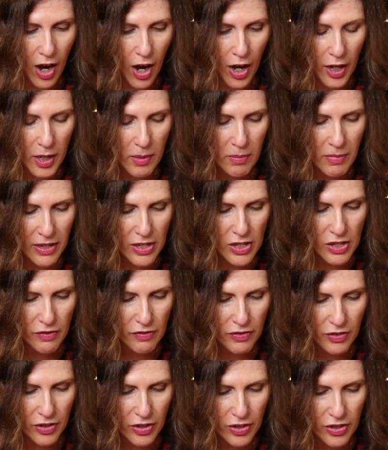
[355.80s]
I commend you
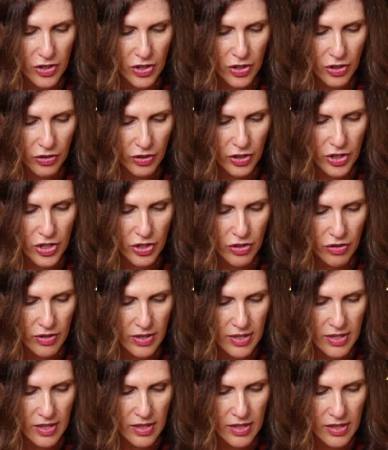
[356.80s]
for your
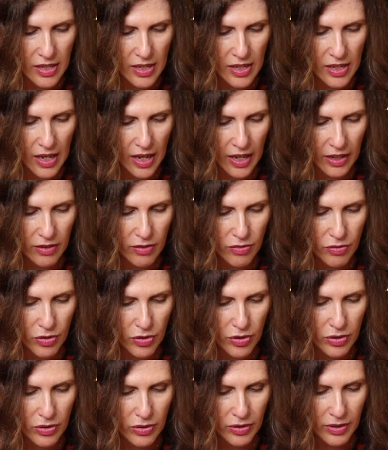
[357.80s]
endurance this year and through
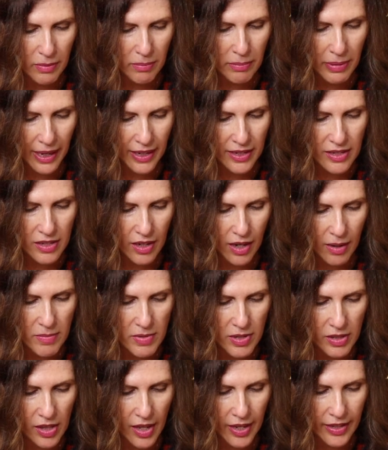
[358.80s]
the good and bad times
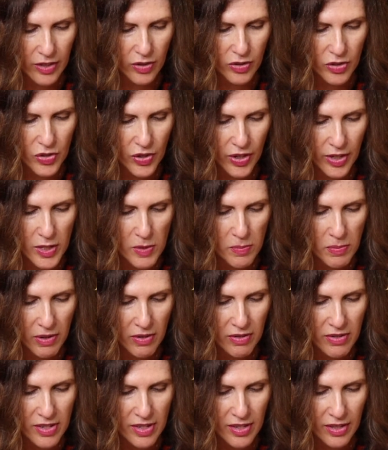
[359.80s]
alike, your
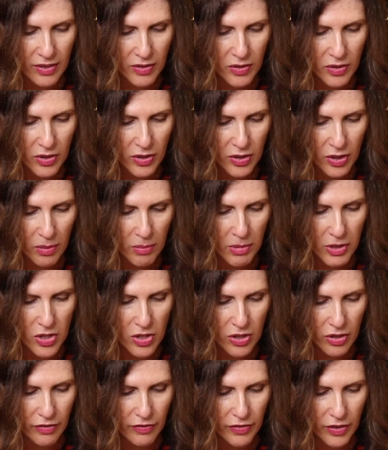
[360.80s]
transparency and good humour to
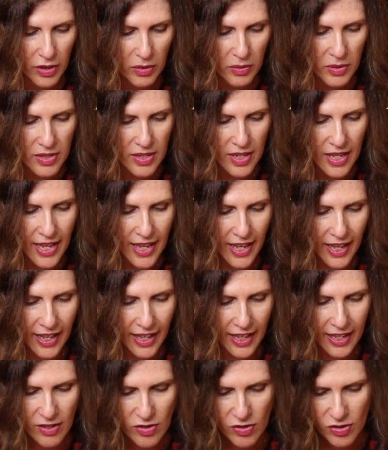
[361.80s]
your followers.
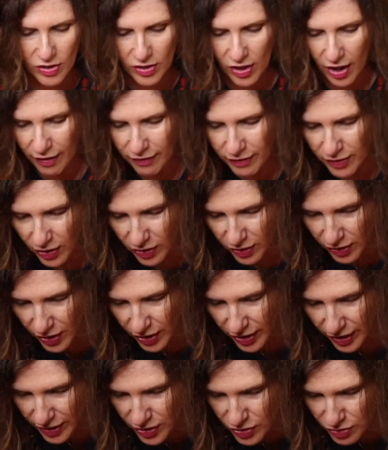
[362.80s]
Here's to lifelong
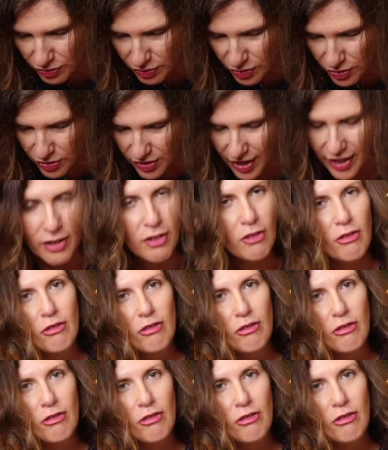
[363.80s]
learning, truth and